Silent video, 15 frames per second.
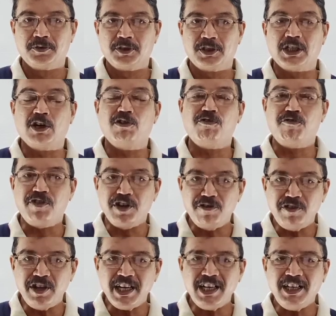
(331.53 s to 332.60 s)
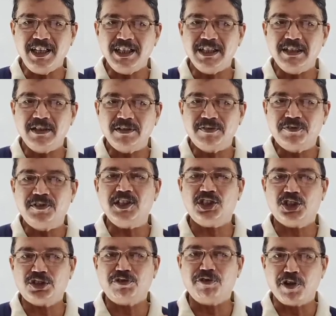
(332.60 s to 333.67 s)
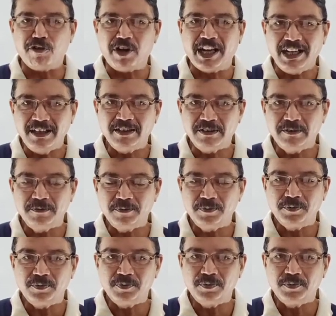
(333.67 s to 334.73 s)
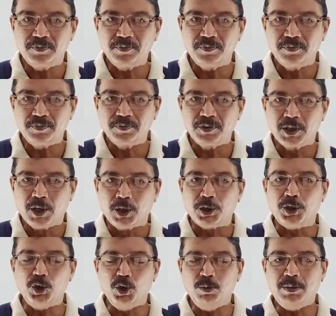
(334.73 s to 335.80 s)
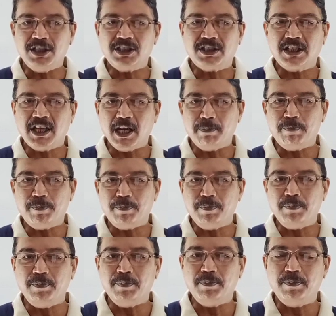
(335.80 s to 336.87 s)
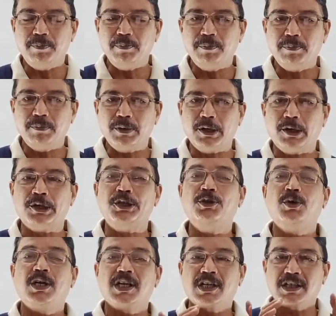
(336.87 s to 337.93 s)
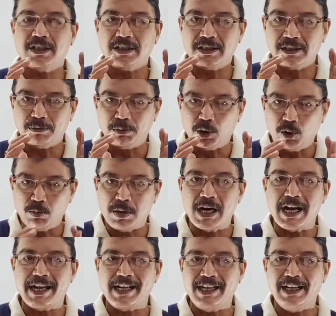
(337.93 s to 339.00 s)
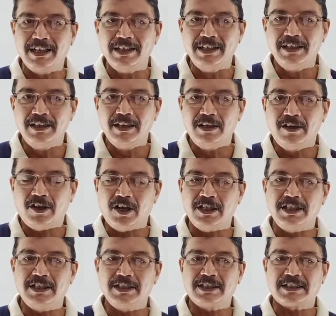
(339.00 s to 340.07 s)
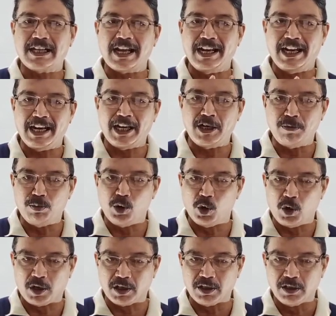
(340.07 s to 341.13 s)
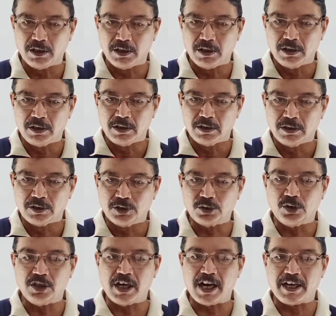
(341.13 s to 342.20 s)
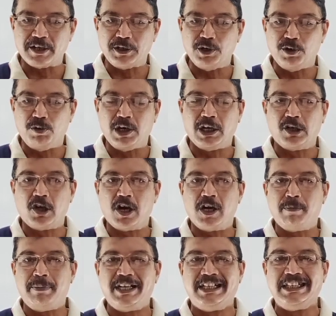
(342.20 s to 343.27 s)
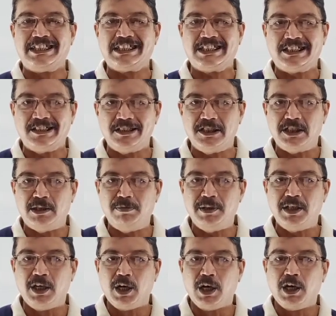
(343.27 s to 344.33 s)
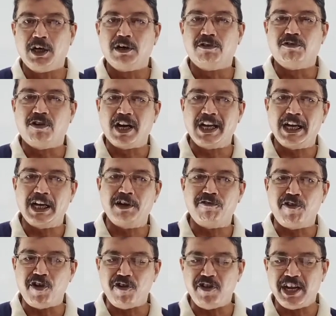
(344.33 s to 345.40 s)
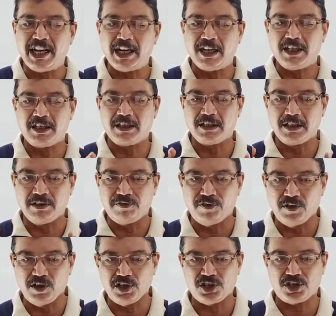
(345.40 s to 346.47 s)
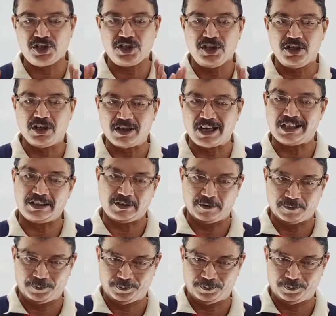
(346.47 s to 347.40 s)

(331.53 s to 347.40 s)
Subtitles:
Now first viewing, you must keep your mobile on the silent mode so that you will not be disturbed while viewing the first run.